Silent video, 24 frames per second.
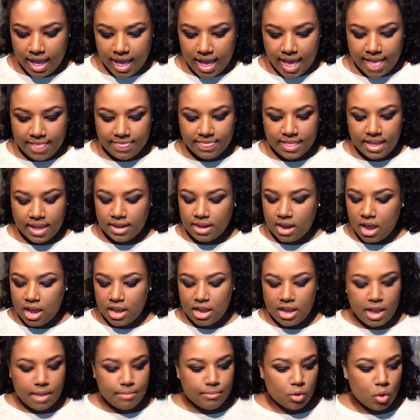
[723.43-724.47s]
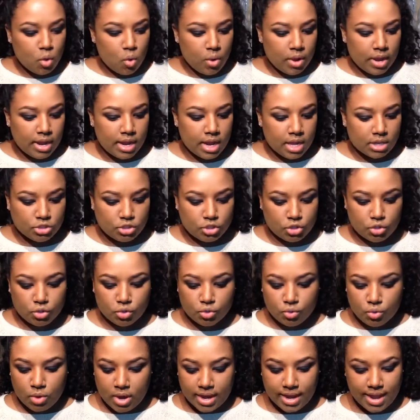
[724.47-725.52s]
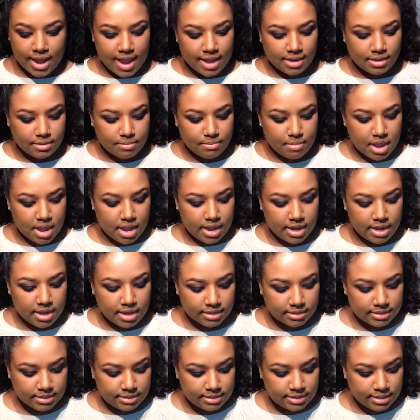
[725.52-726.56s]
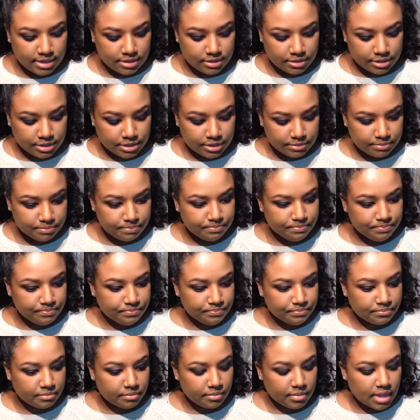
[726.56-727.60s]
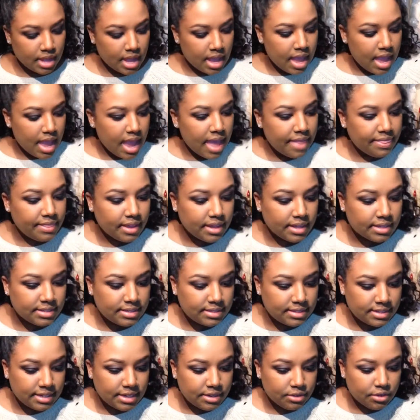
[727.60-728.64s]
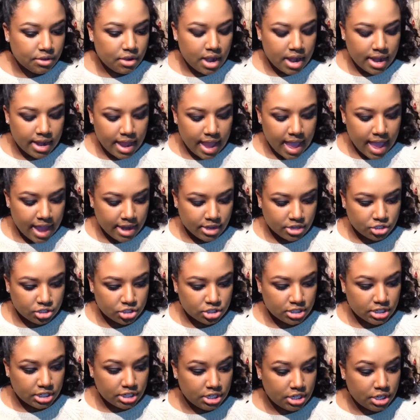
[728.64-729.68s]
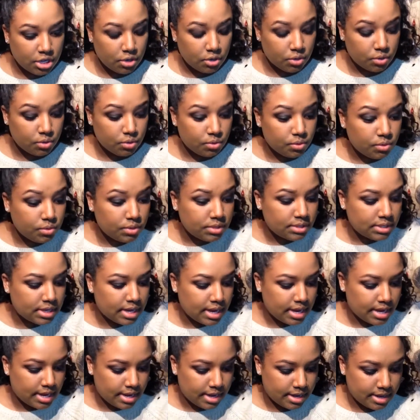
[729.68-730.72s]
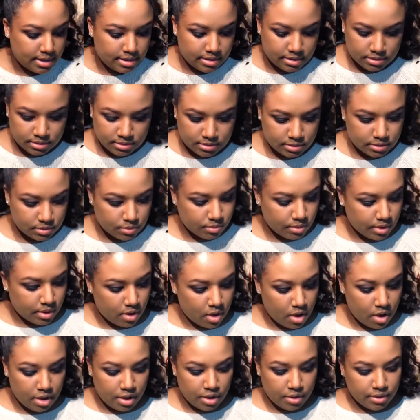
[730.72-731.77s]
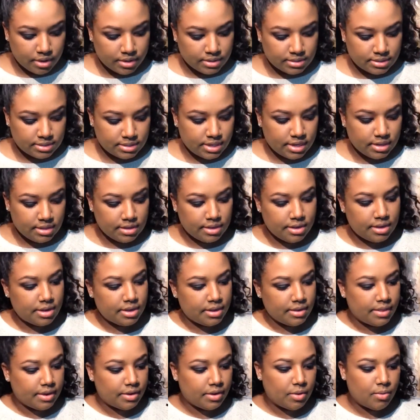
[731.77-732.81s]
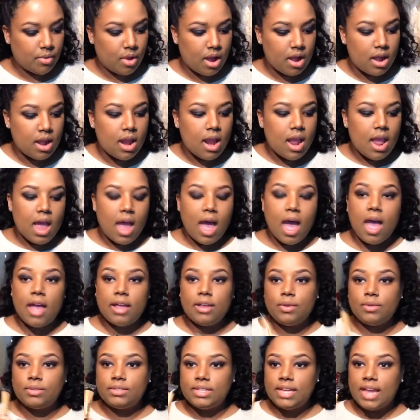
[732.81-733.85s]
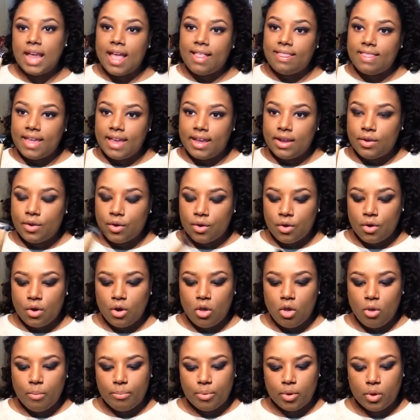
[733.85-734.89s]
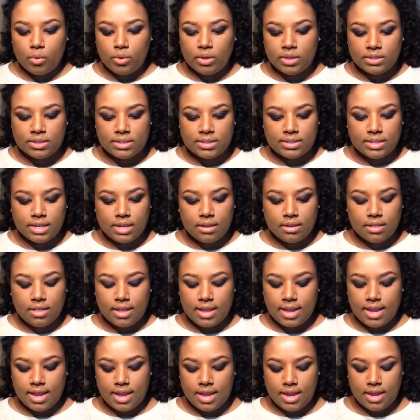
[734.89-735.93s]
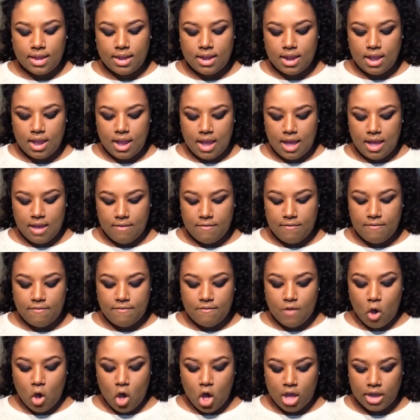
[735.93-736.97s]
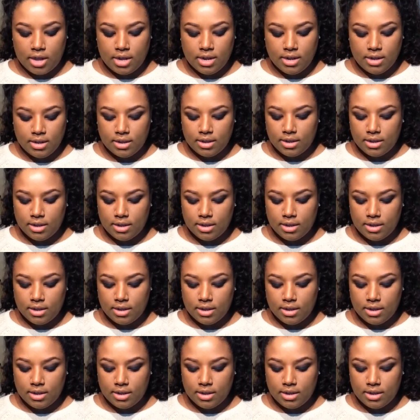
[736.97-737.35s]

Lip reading: And then I am going to get my concealer. And the concealer I actually use is, where are you, concealer? There you are. I use the L.A Girl Pro Conceal in Fawn.